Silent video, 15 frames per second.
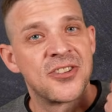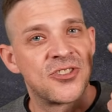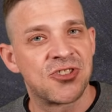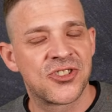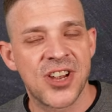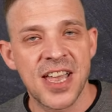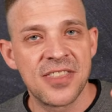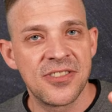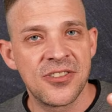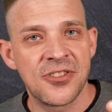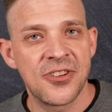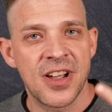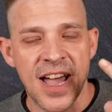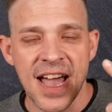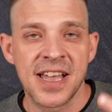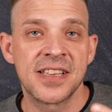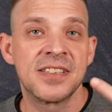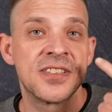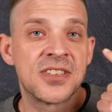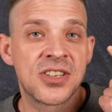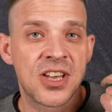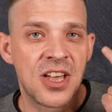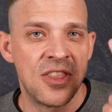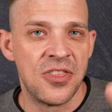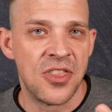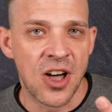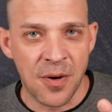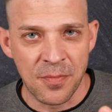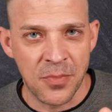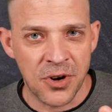gender, and
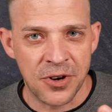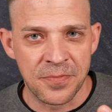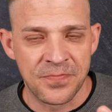number.